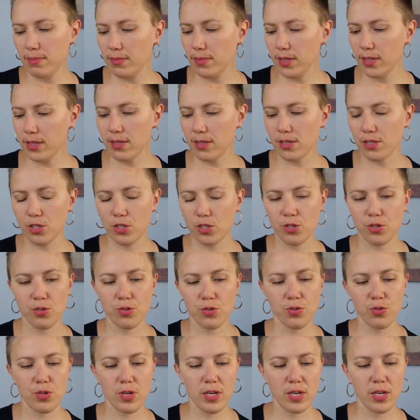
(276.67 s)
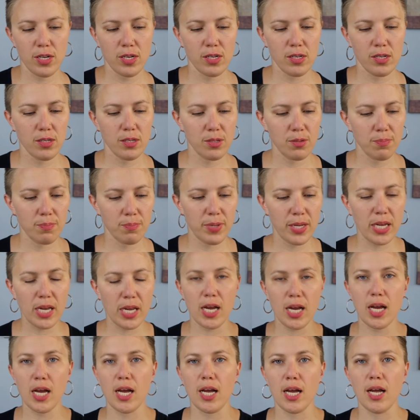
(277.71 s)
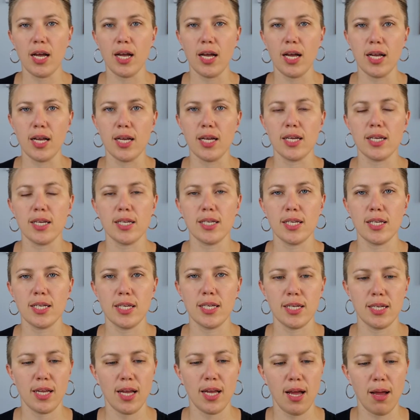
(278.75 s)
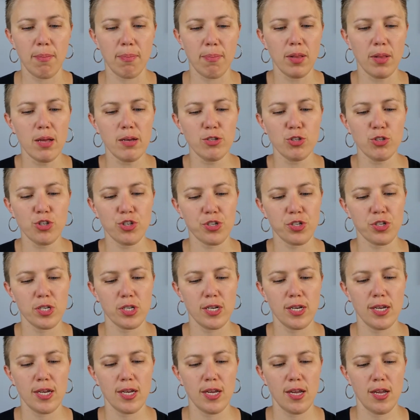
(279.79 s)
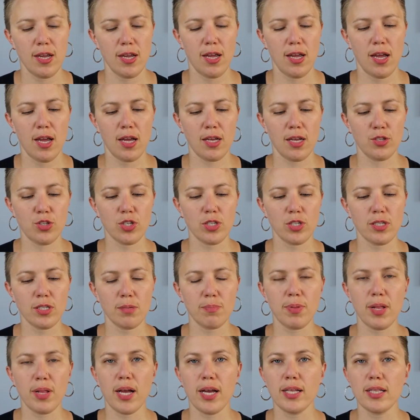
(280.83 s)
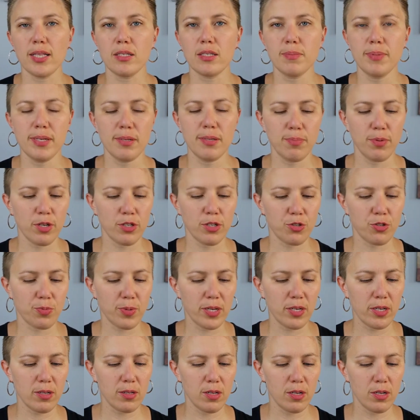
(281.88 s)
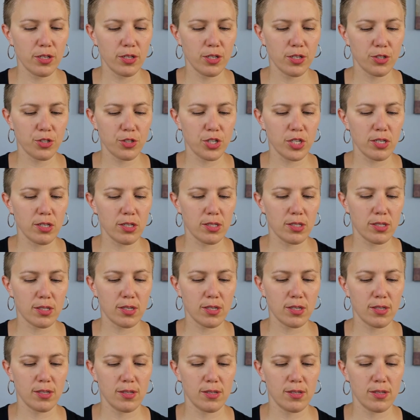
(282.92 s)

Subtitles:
is to pick a blush and just apply a little bit of brush right along your cheeks.